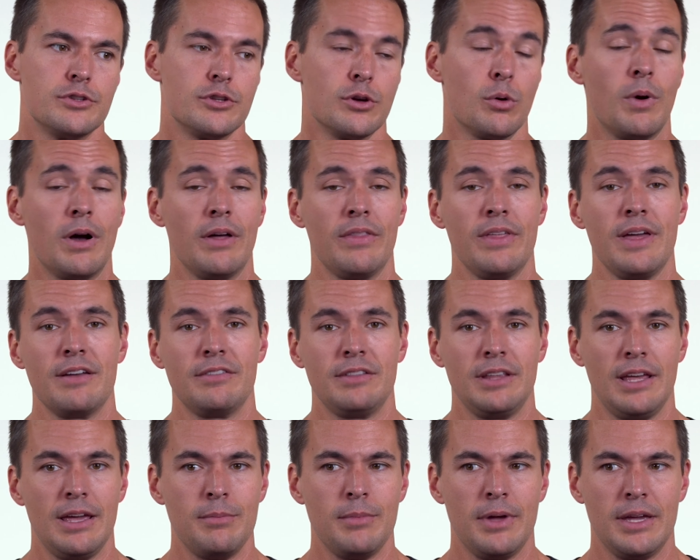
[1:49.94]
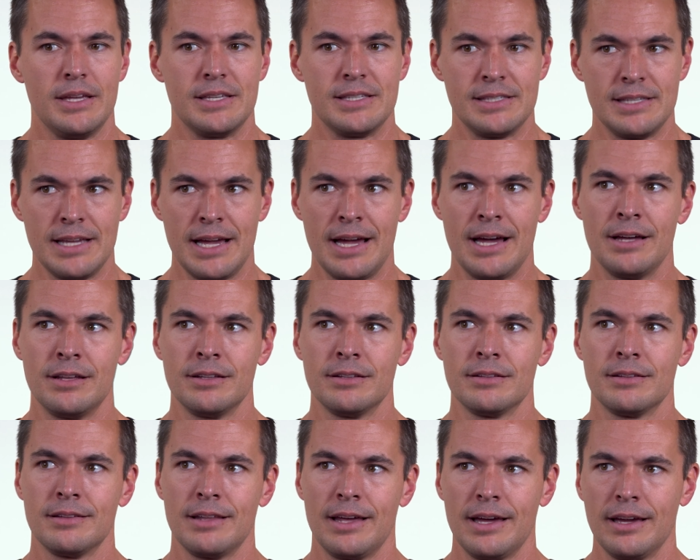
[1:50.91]
So while the FDA may
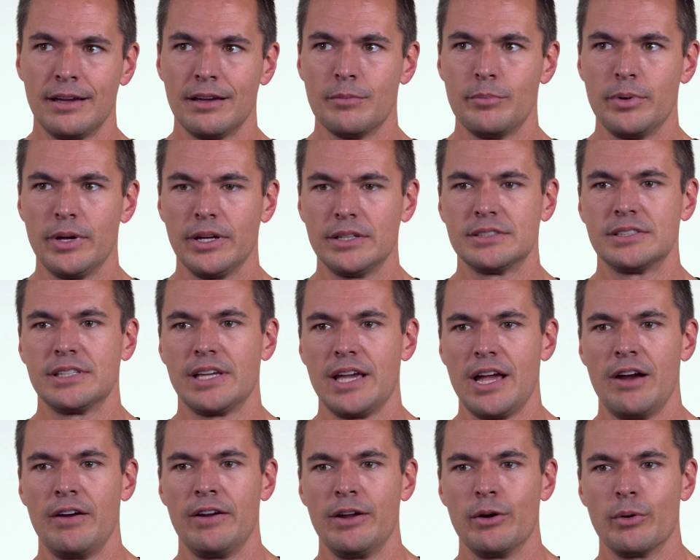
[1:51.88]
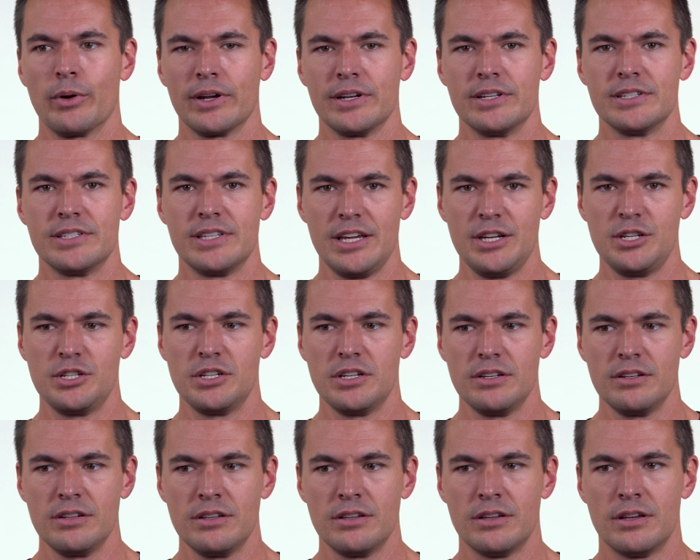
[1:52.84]
sound like a big scary
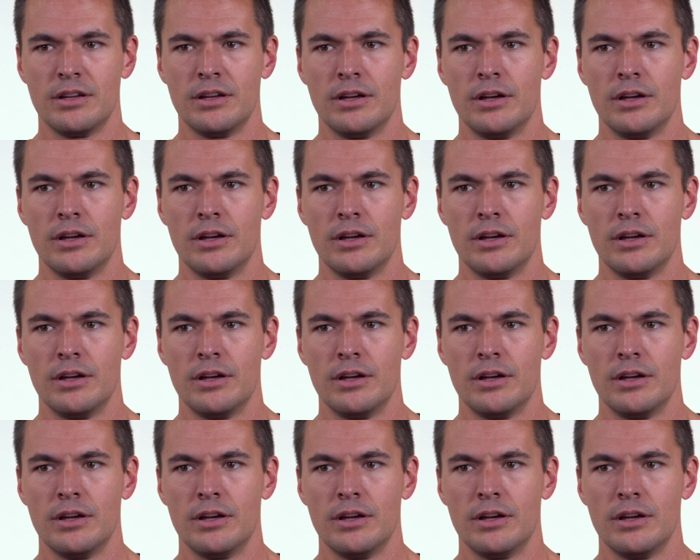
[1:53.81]
organization,